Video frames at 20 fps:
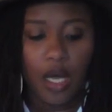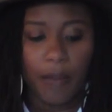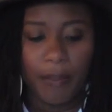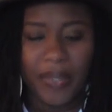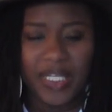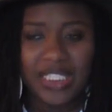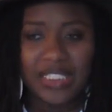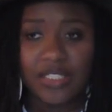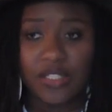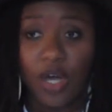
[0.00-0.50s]

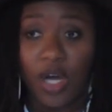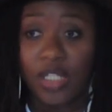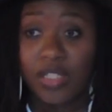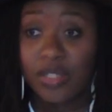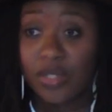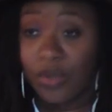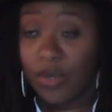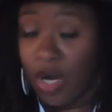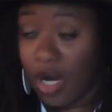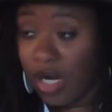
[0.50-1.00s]
But it's
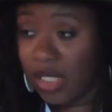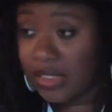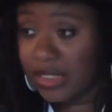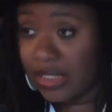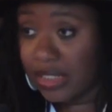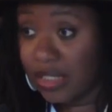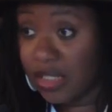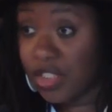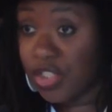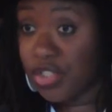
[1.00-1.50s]
also
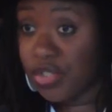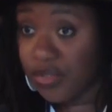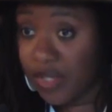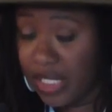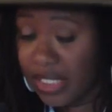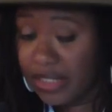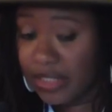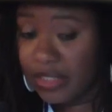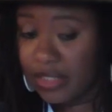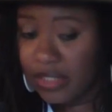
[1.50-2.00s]
causing
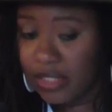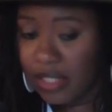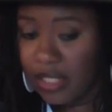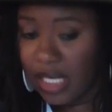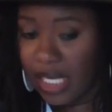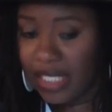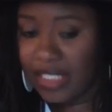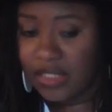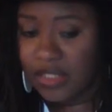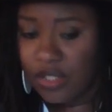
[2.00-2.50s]
distress
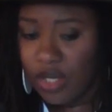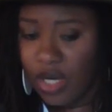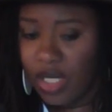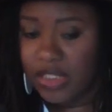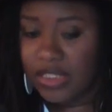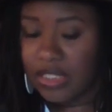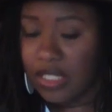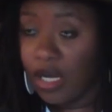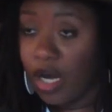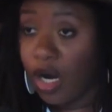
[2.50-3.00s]
and it's
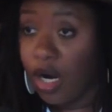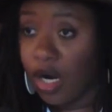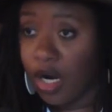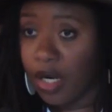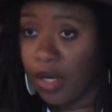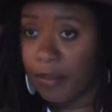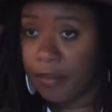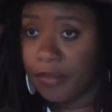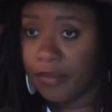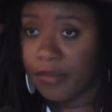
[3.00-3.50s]
causing
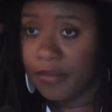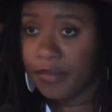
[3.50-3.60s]
harm